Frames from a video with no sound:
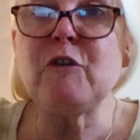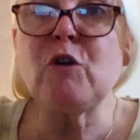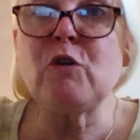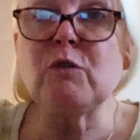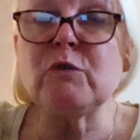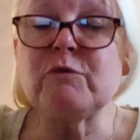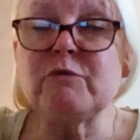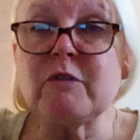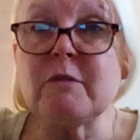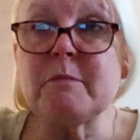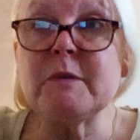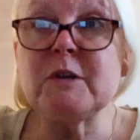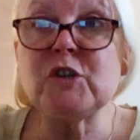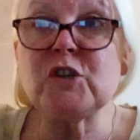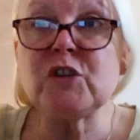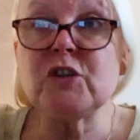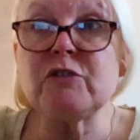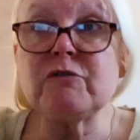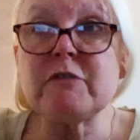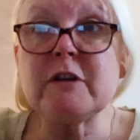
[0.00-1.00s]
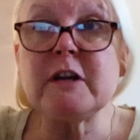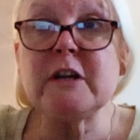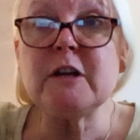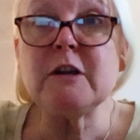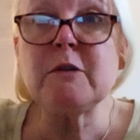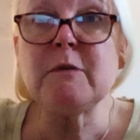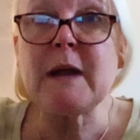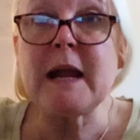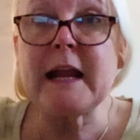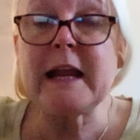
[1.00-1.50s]
a good rummage
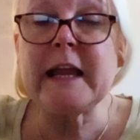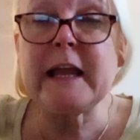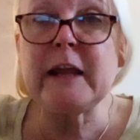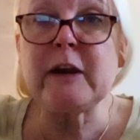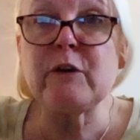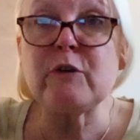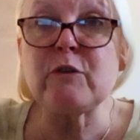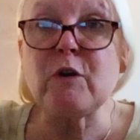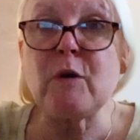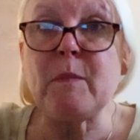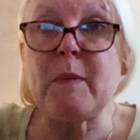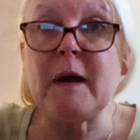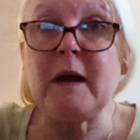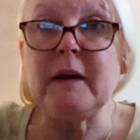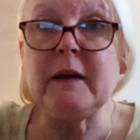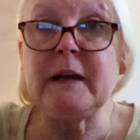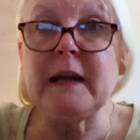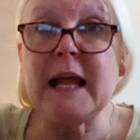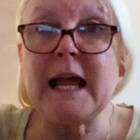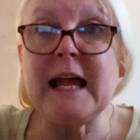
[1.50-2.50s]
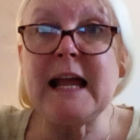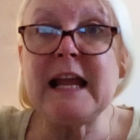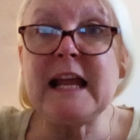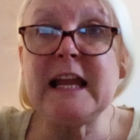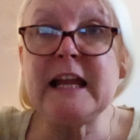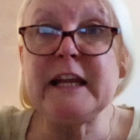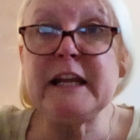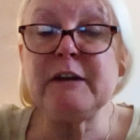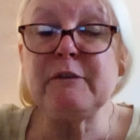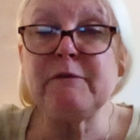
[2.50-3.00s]
through and get it up
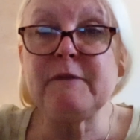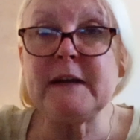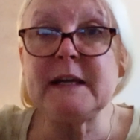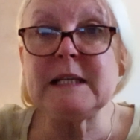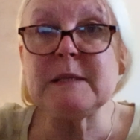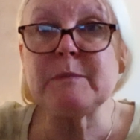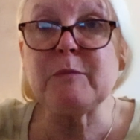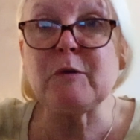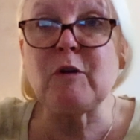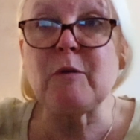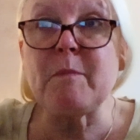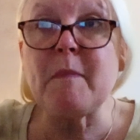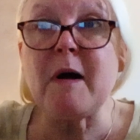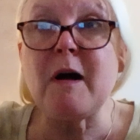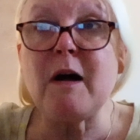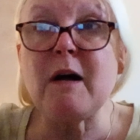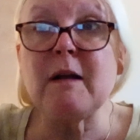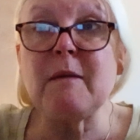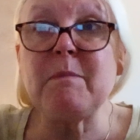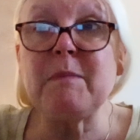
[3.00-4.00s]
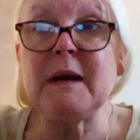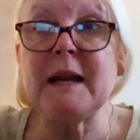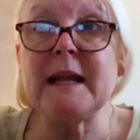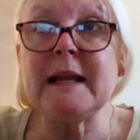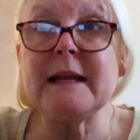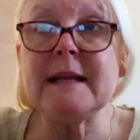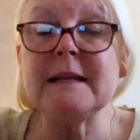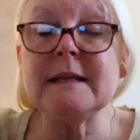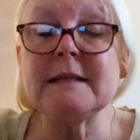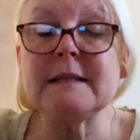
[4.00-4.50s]
online, Facebook
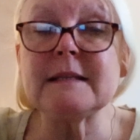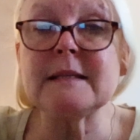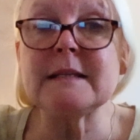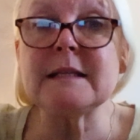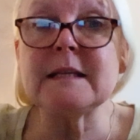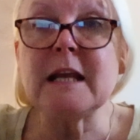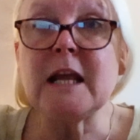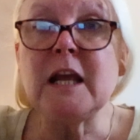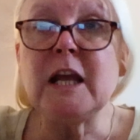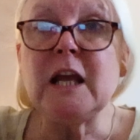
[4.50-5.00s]
Marketplace,